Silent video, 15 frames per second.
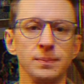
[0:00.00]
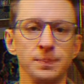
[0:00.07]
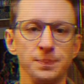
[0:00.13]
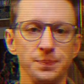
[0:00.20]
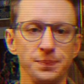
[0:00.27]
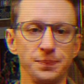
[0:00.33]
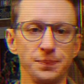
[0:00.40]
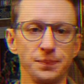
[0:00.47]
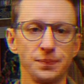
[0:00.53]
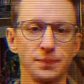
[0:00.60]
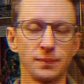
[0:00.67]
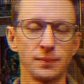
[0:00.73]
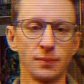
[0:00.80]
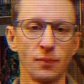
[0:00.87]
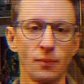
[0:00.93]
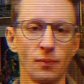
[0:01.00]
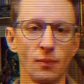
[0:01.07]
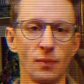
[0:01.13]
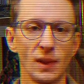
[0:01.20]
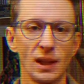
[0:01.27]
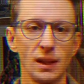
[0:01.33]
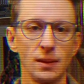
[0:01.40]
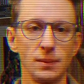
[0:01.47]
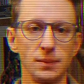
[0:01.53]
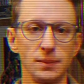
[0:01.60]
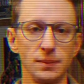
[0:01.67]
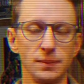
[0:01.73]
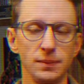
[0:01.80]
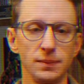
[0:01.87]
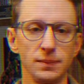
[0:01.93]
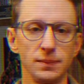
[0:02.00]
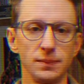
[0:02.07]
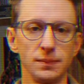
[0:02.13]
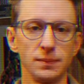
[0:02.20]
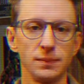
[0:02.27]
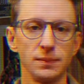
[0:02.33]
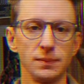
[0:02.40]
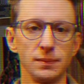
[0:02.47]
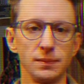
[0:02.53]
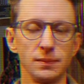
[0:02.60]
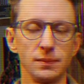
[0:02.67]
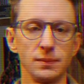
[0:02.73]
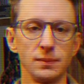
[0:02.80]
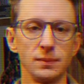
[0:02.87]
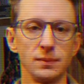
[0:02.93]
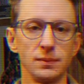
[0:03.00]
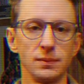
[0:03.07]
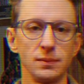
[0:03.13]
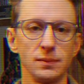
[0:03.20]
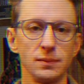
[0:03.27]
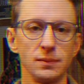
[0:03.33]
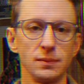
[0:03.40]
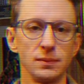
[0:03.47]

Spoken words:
No words are spoken by the person on screen.